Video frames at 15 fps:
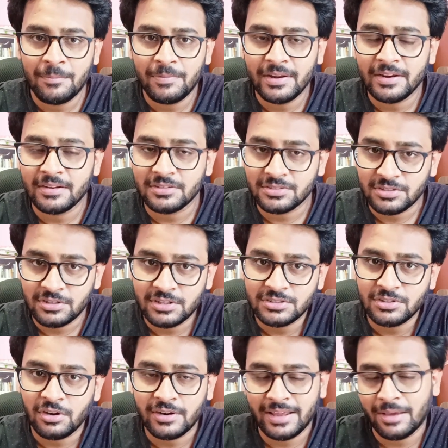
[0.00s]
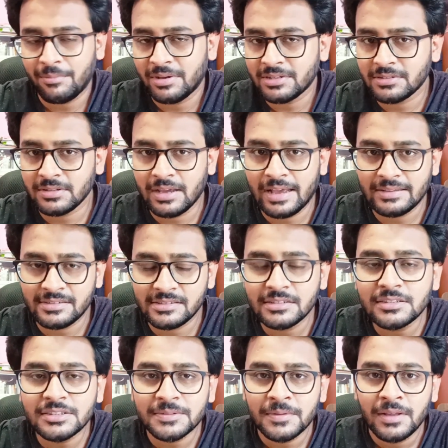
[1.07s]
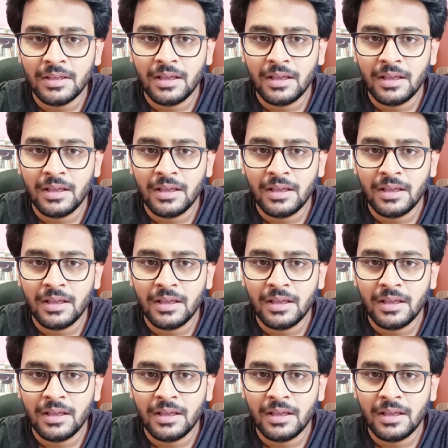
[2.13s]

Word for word: mtech research or ms as such